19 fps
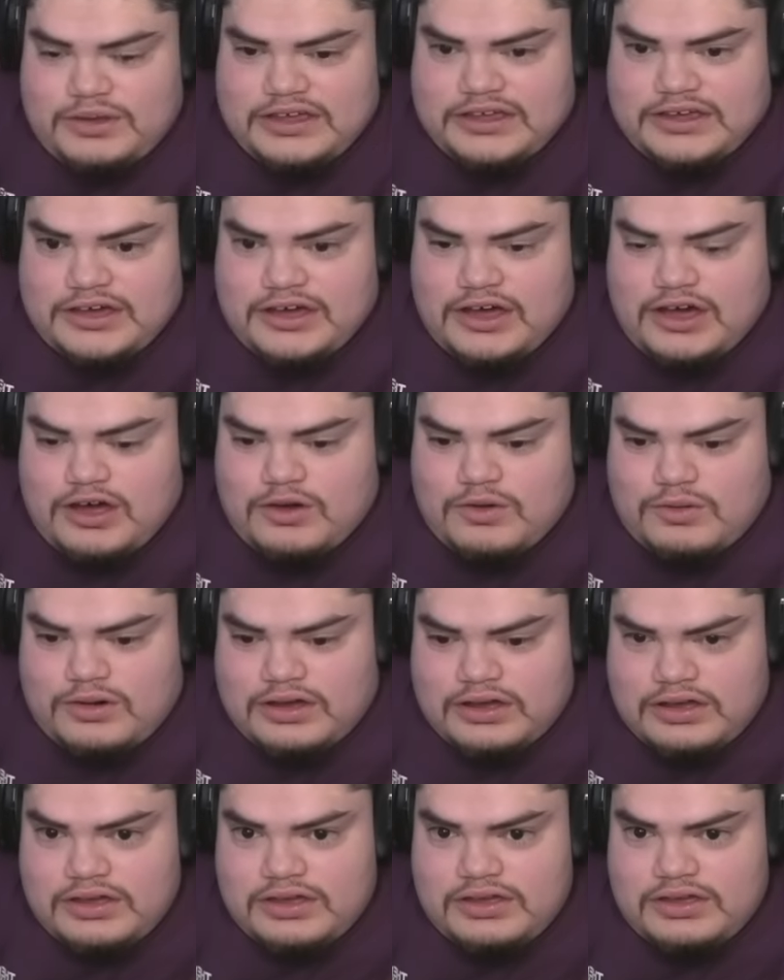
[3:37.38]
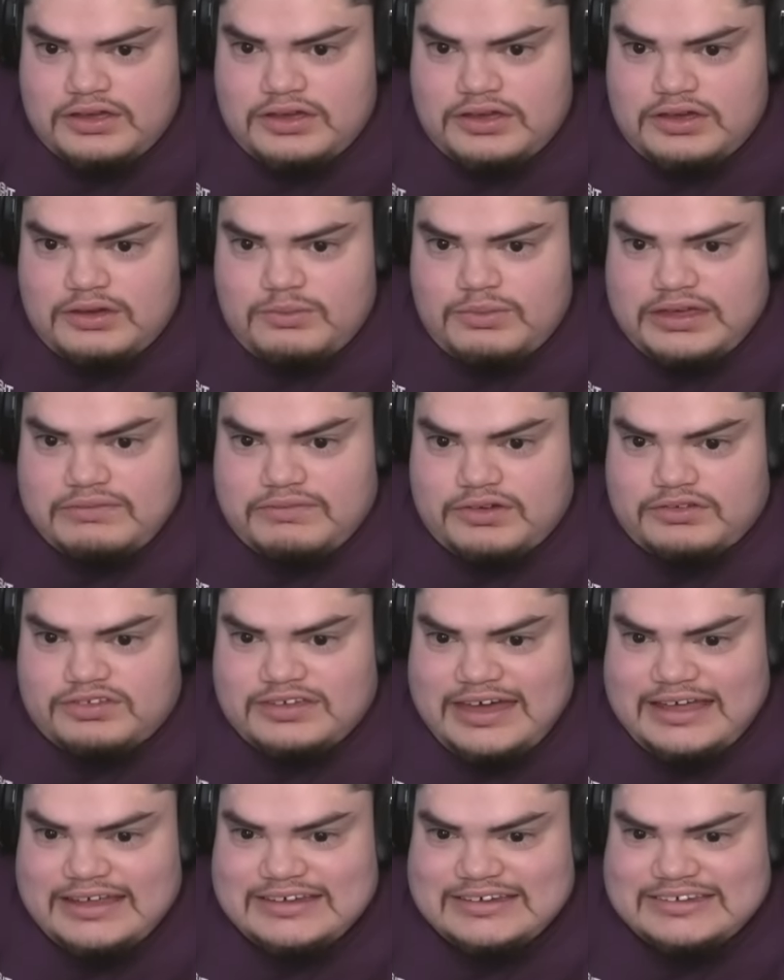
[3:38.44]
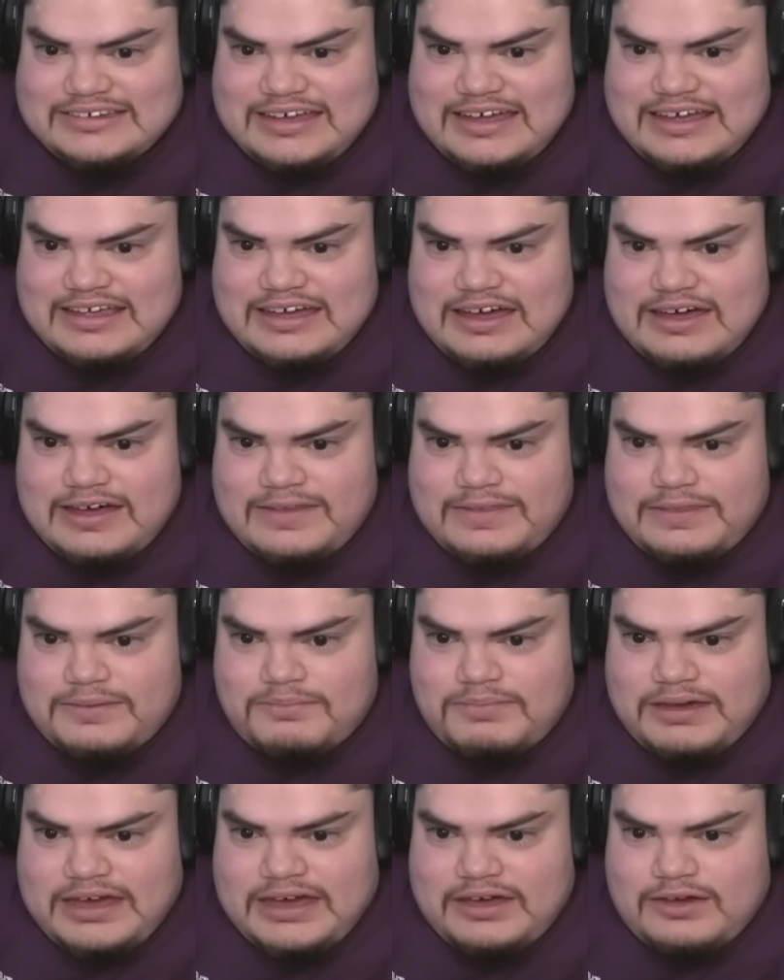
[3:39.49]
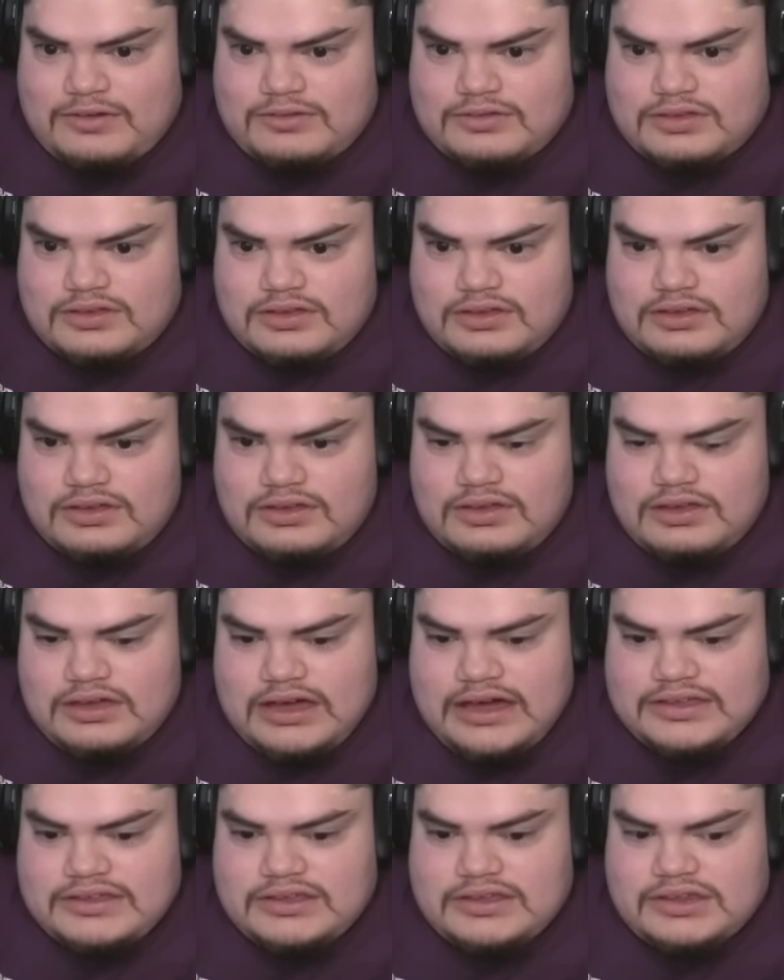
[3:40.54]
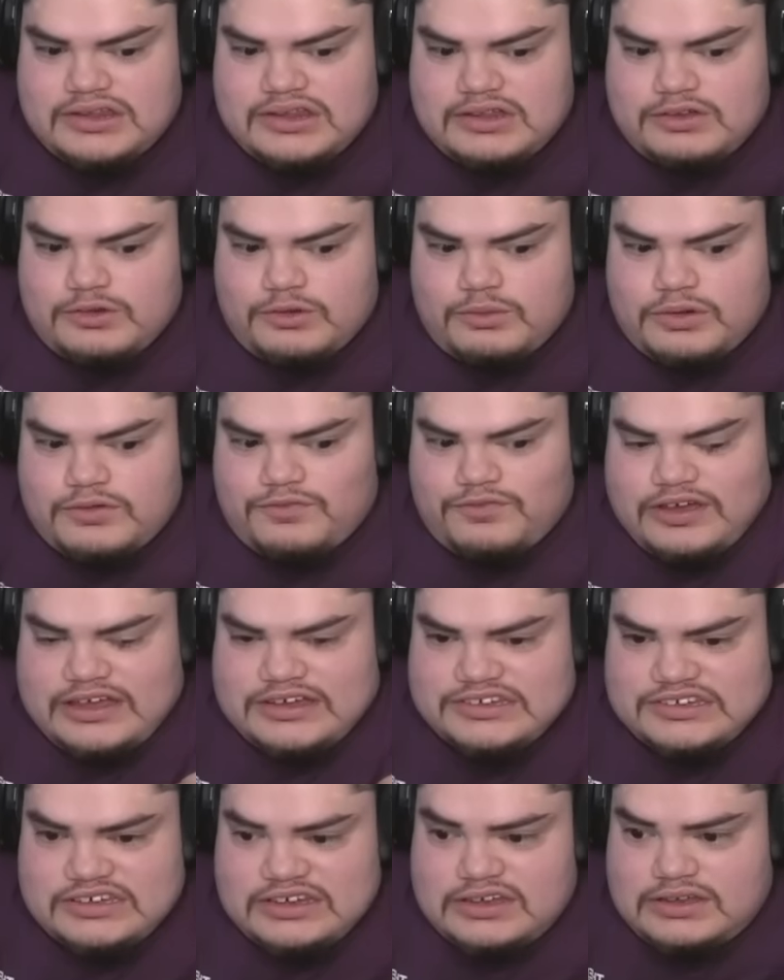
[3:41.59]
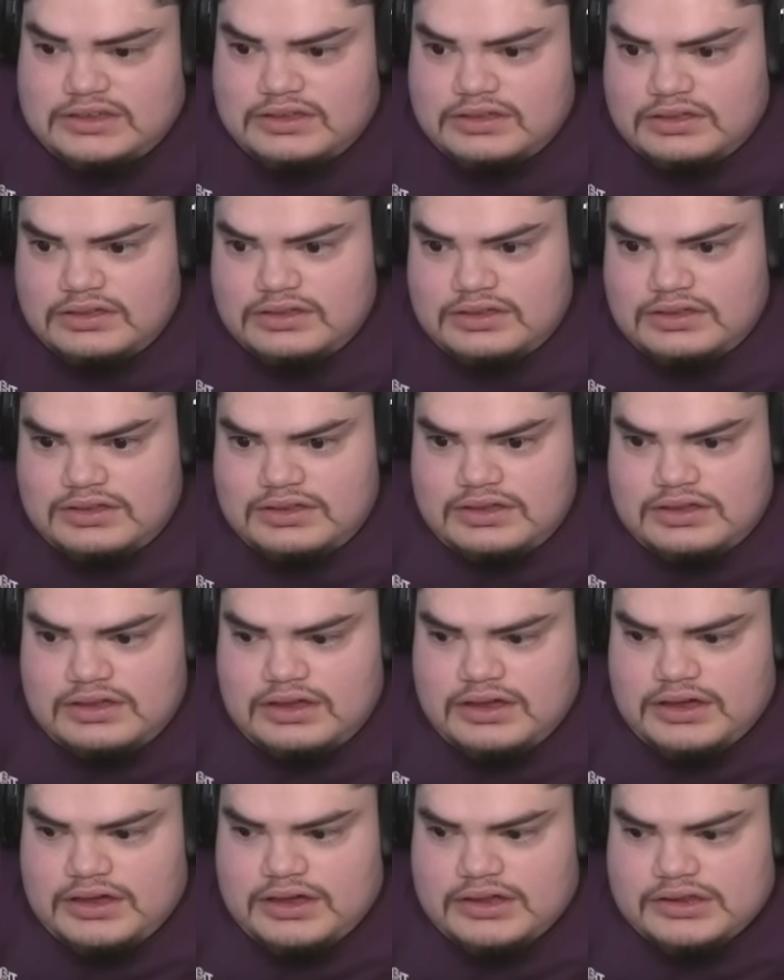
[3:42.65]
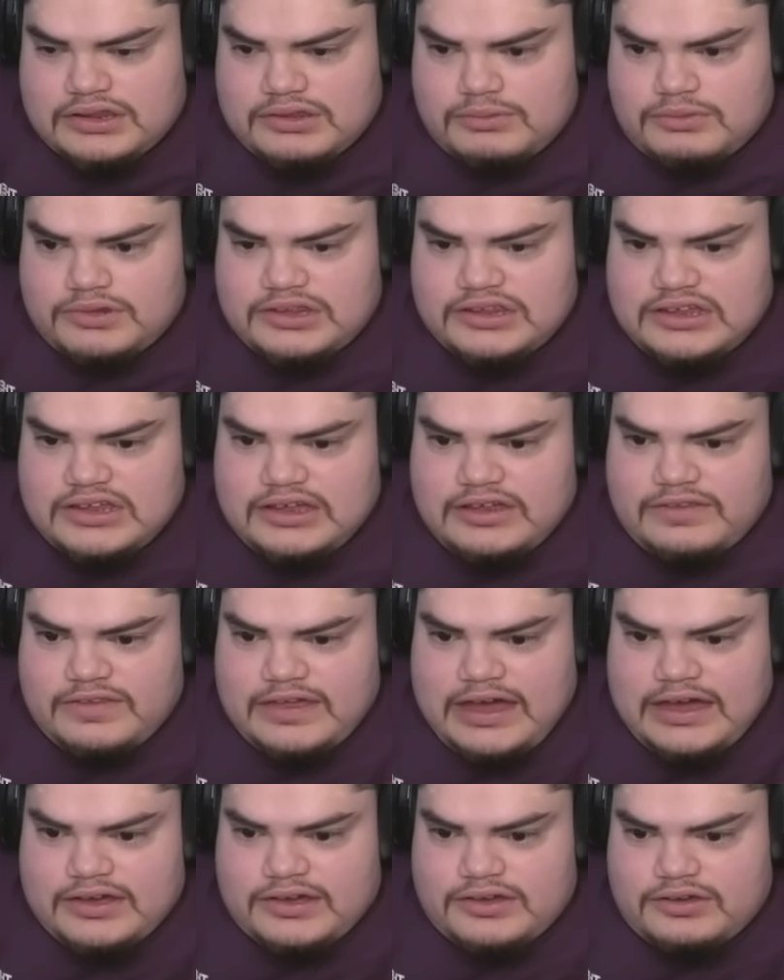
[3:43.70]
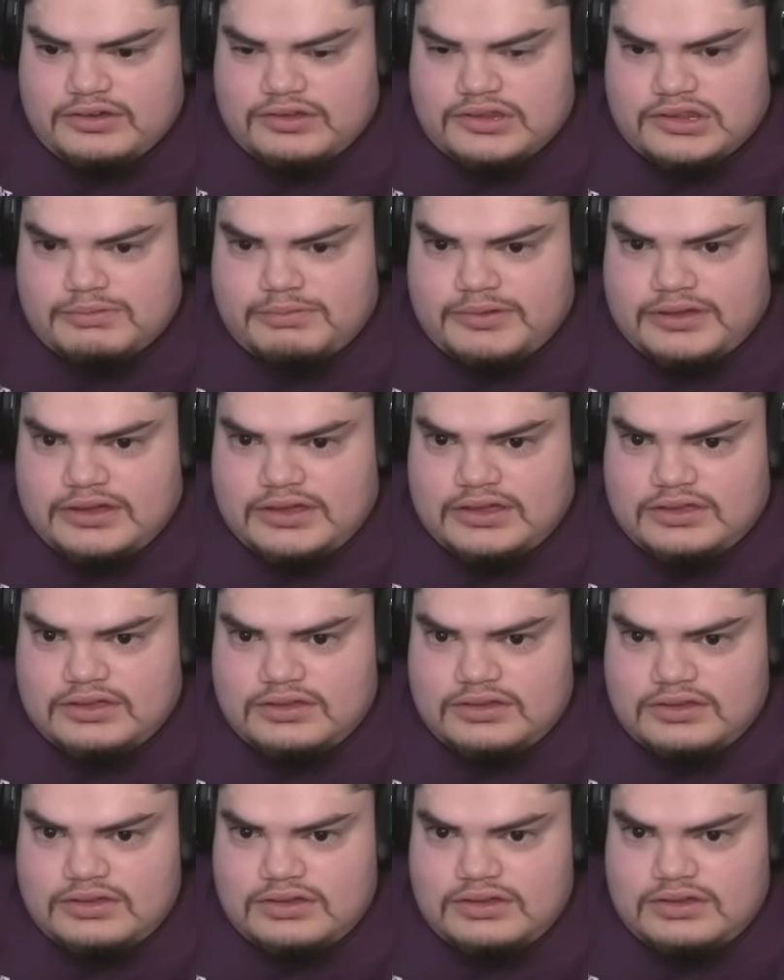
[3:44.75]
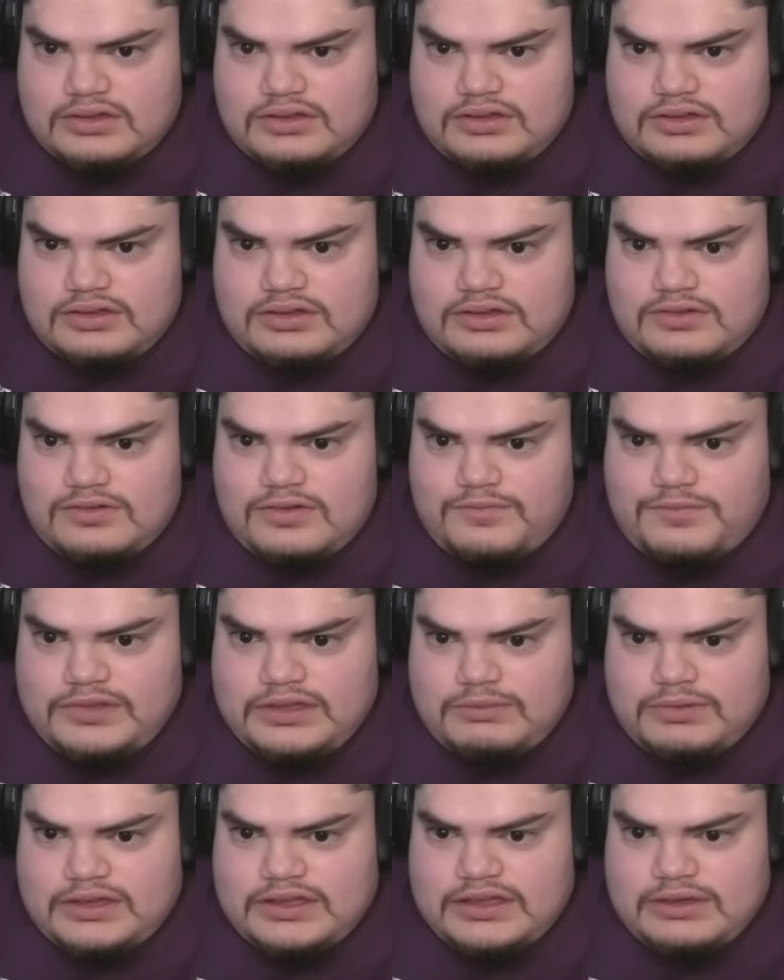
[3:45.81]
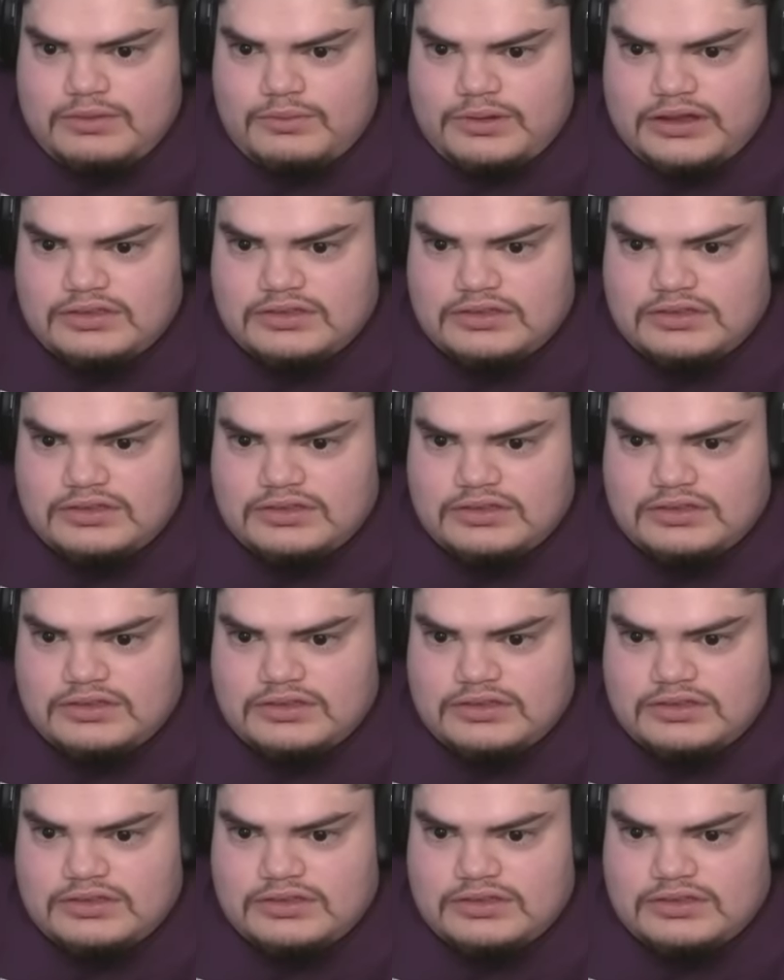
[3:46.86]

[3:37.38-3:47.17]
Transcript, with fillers: we go. We have Otani-san on the mound. I didn't see who we're facing, uh, so we'll see how that goes, but hopefully we can hit well